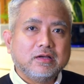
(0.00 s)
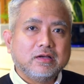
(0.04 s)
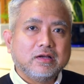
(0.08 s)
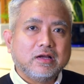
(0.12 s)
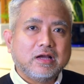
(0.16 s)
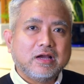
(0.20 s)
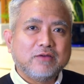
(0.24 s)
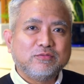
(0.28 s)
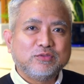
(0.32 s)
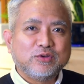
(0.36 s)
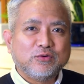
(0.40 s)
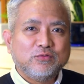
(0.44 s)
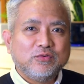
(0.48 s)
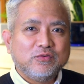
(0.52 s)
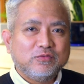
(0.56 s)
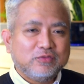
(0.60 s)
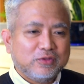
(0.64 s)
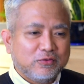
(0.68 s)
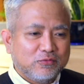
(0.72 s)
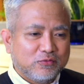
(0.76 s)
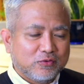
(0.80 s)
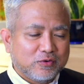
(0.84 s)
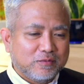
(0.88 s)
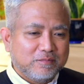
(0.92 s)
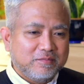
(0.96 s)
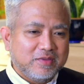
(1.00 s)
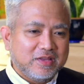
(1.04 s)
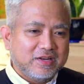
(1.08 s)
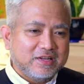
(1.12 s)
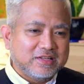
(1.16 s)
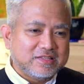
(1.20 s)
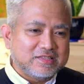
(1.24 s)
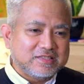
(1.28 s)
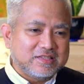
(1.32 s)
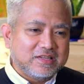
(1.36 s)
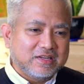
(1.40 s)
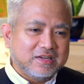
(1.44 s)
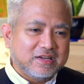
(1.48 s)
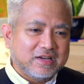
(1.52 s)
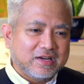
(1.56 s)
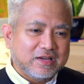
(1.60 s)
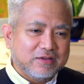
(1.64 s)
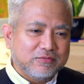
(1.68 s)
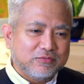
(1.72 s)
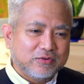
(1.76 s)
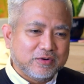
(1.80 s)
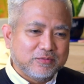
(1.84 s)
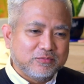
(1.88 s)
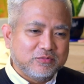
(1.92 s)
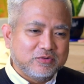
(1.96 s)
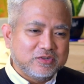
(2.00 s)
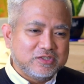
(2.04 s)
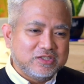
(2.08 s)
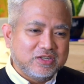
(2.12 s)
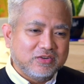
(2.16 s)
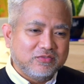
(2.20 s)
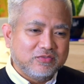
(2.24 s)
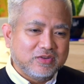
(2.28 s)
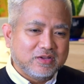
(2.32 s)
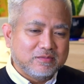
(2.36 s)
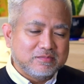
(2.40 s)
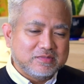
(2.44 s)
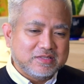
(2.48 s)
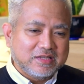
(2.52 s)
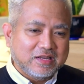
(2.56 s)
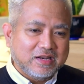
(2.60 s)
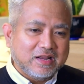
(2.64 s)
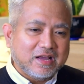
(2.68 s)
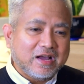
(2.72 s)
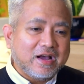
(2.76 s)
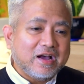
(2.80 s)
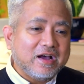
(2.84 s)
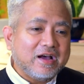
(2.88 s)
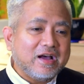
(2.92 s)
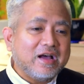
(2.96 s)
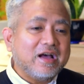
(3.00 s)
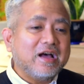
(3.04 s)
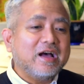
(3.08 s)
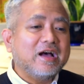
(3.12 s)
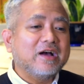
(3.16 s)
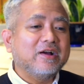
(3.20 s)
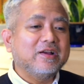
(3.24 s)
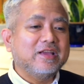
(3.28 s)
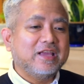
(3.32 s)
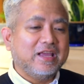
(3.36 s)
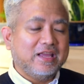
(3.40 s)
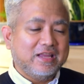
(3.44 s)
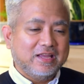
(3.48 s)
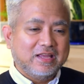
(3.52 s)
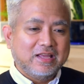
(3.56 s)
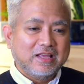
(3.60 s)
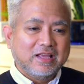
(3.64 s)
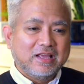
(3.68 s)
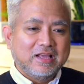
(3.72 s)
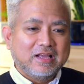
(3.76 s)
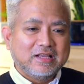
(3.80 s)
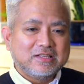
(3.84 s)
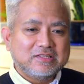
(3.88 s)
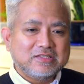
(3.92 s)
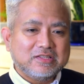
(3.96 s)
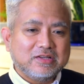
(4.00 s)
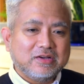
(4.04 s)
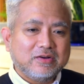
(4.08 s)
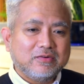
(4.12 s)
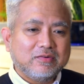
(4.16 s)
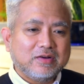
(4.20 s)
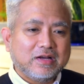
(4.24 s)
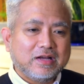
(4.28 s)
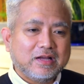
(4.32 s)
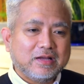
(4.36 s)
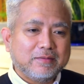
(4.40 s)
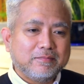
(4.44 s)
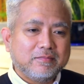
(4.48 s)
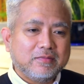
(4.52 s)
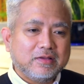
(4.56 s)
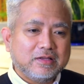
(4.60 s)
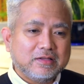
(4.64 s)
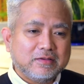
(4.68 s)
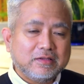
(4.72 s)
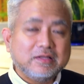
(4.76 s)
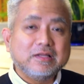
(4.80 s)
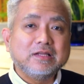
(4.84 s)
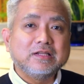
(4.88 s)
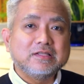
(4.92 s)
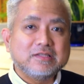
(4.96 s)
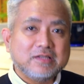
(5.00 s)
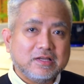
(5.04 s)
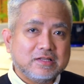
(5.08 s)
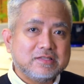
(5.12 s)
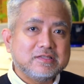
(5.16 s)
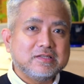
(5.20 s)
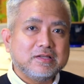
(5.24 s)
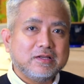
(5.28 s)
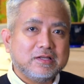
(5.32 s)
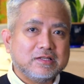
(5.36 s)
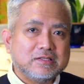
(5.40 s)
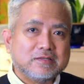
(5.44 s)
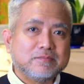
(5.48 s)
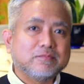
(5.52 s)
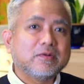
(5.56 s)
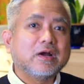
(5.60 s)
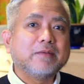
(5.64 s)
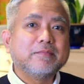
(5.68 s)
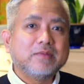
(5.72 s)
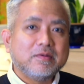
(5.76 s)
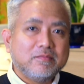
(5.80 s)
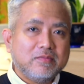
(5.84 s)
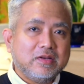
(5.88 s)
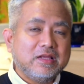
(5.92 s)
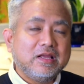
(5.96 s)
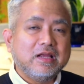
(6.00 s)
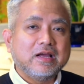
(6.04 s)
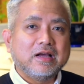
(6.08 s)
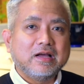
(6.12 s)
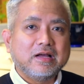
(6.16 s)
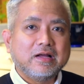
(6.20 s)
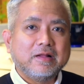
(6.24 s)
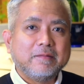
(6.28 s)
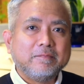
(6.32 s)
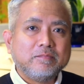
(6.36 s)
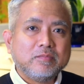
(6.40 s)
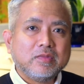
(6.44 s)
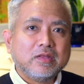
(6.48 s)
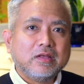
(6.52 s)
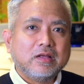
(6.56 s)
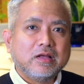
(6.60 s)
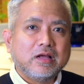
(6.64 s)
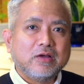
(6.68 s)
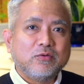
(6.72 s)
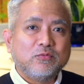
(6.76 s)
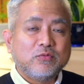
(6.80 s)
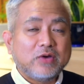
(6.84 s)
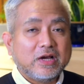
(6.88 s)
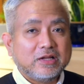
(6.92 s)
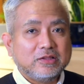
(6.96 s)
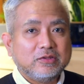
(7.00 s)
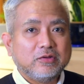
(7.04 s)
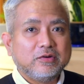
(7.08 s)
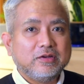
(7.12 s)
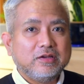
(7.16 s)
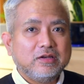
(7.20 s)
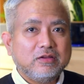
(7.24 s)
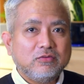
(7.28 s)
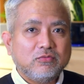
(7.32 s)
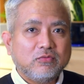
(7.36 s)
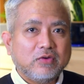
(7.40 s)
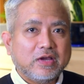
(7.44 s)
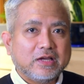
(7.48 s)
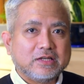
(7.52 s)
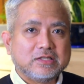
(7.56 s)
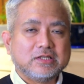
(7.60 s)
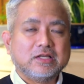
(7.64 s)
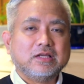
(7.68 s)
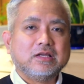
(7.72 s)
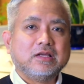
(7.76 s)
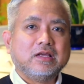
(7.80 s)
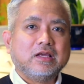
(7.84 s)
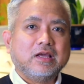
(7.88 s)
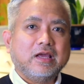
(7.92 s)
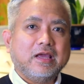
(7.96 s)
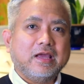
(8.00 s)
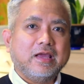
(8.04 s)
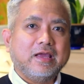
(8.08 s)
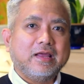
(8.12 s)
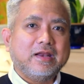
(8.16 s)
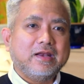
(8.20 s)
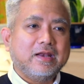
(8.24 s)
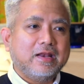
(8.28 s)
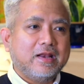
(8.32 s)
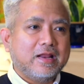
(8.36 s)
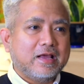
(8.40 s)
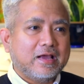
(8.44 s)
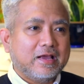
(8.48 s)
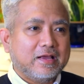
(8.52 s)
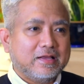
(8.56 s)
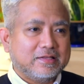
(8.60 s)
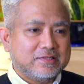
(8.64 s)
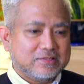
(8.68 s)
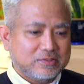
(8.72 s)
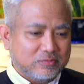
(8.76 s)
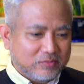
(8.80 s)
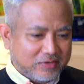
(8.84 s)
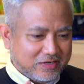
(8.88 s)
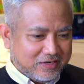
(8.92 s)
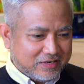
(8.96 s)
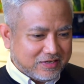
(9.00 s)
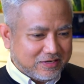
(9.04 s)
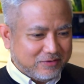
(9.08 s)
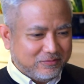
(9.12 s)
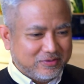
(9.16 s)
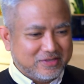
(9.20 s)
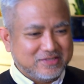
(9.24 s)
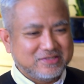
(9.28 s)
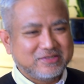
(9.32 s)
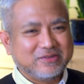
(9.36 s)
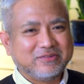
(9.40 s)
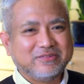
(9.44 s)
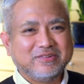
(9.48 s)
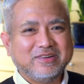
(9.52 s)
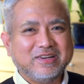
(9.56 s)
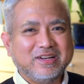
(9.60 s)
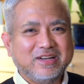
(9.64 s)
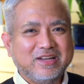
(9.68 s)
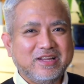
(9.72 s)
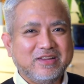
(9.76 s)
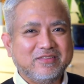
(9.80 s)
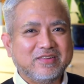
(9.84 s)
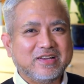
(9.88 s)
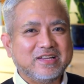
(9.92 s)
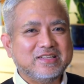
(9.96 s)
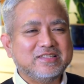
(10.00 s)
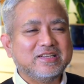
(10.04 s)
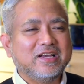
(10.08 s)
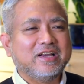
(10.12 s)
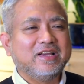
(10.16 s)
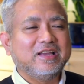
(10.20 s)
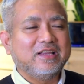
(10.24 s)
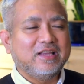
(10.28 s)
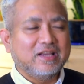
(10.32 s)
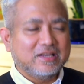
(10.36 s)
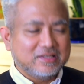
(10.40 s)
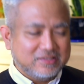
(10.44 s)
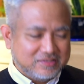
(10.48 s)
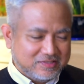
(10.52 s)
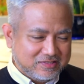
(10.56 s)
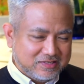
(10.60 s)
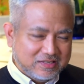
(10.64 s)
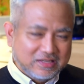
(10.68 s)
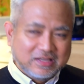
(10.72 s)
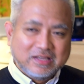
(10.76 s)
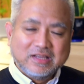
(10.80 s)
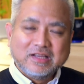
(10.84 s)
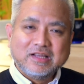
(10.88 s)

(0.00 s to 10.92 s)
after 54 minutes, the guy from Fujifilm said, okay, so it's probably a factory defect. And that's when I was so relieved. I said, yes,